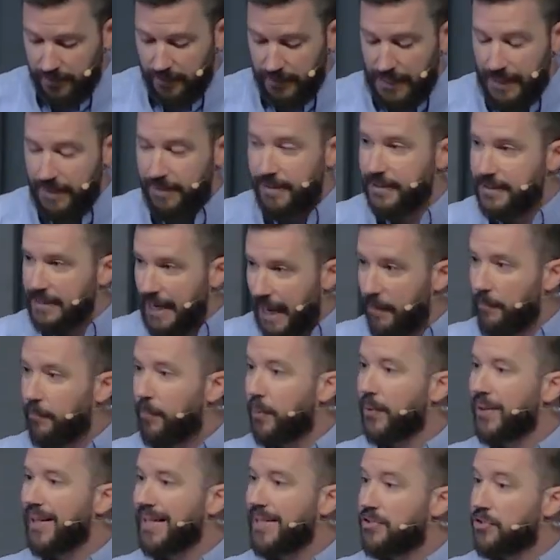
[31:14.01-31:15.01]
The
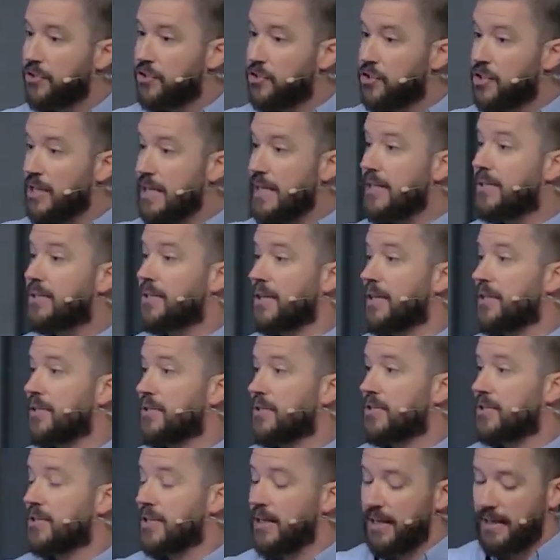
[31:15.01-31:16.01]
temple is
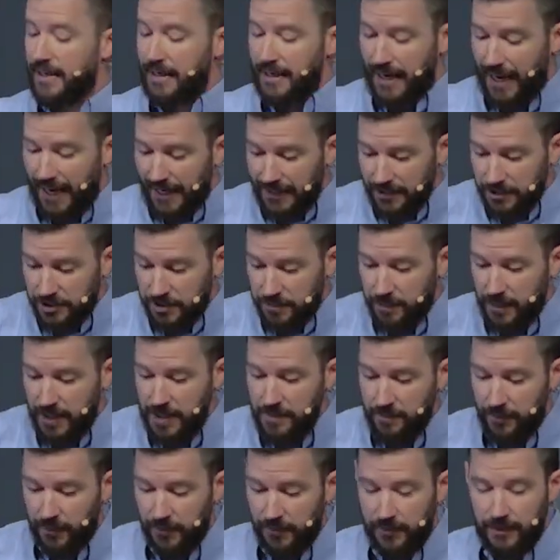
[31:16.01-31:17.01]
Jesus and his
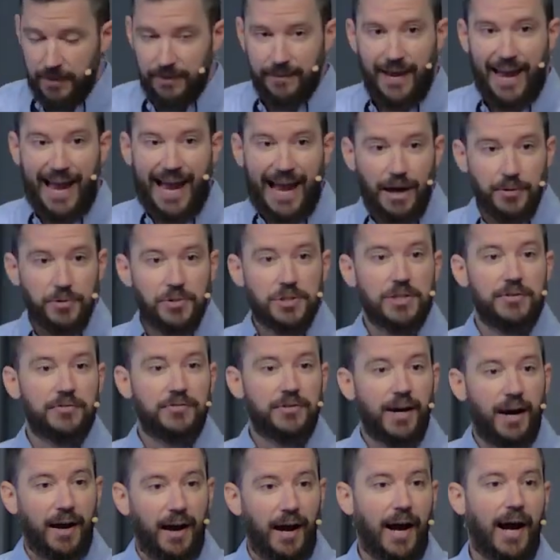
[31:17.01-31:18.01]
people. The house of
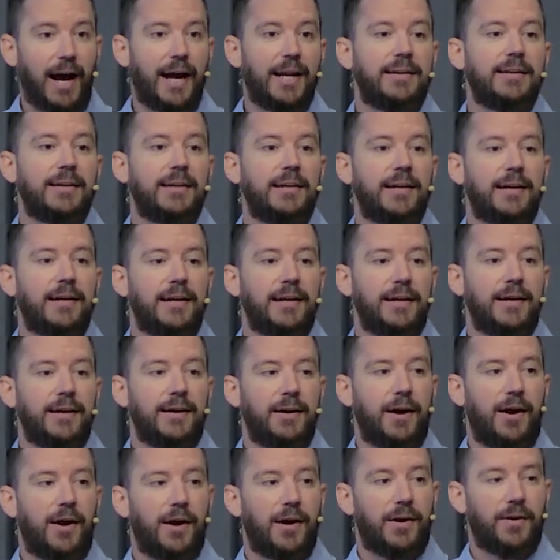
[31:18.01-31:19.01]
God
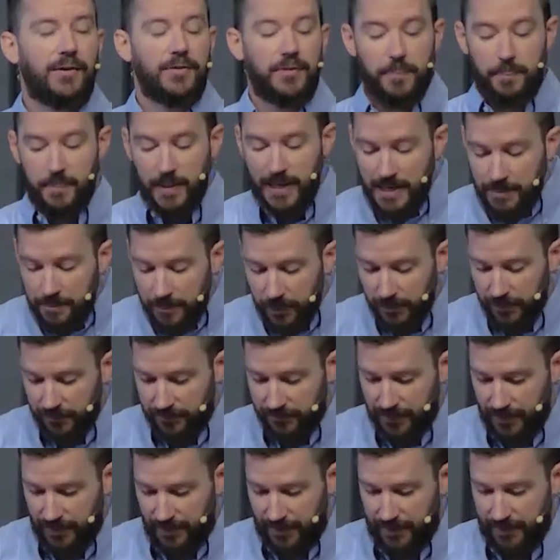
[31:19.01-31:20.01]
are the people of
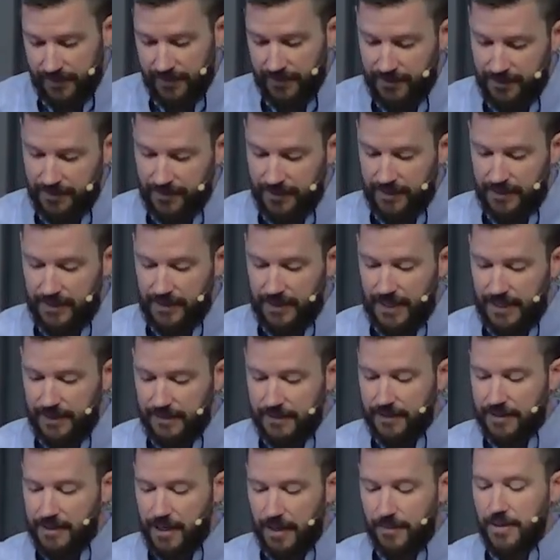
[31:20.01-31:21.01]
God and
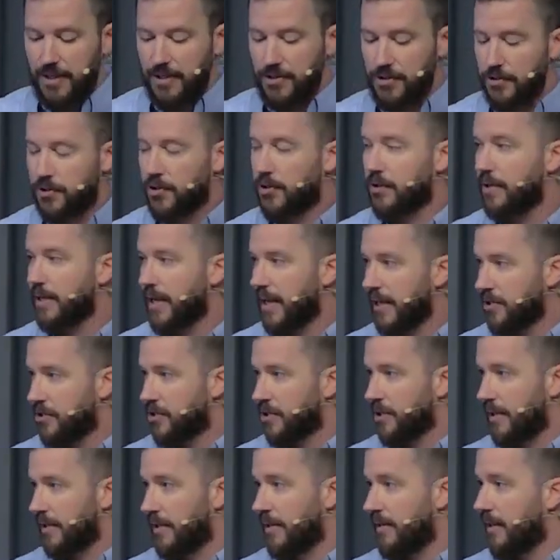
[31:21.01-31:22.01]
the coming new
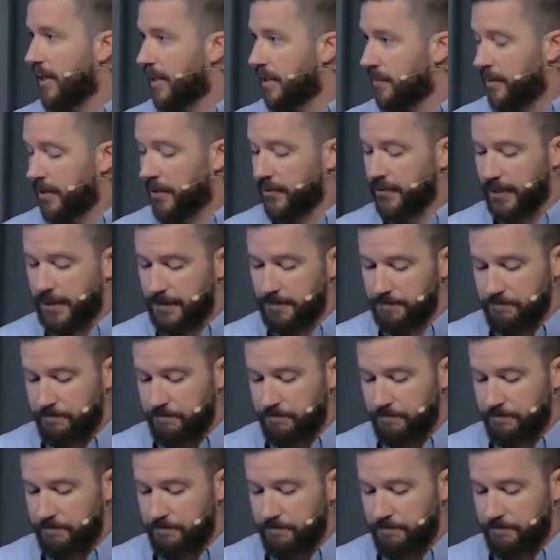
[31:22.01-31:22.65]
creation, not a building.